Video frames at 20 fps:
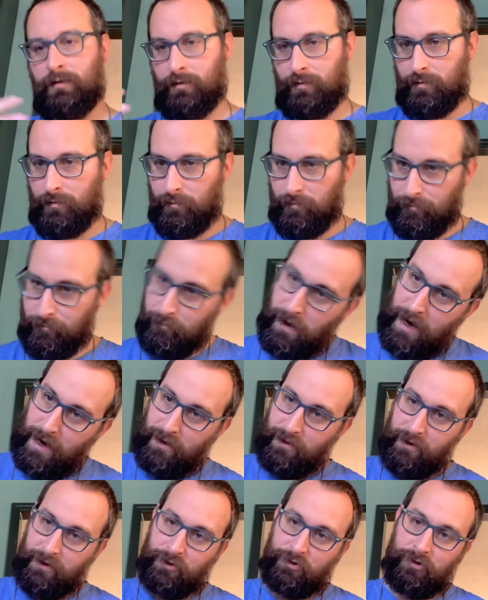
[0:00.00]
by
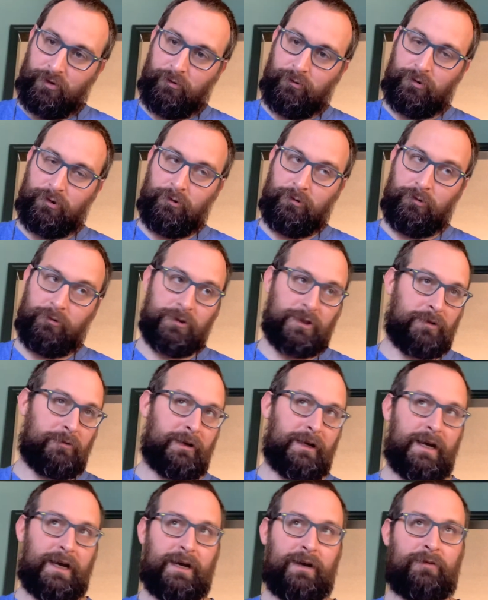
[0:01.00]
the tools that we
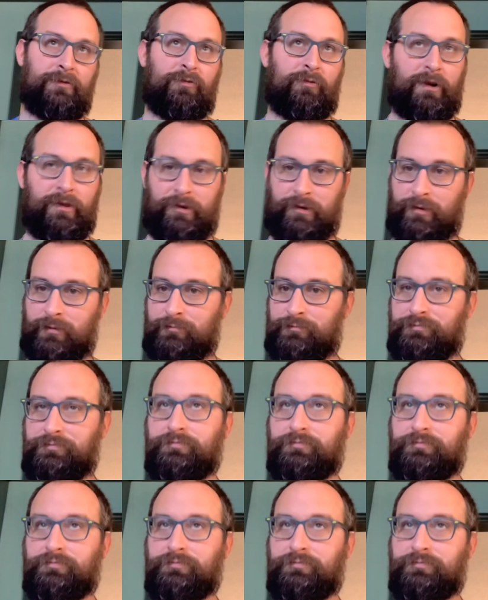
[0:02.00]
have, whether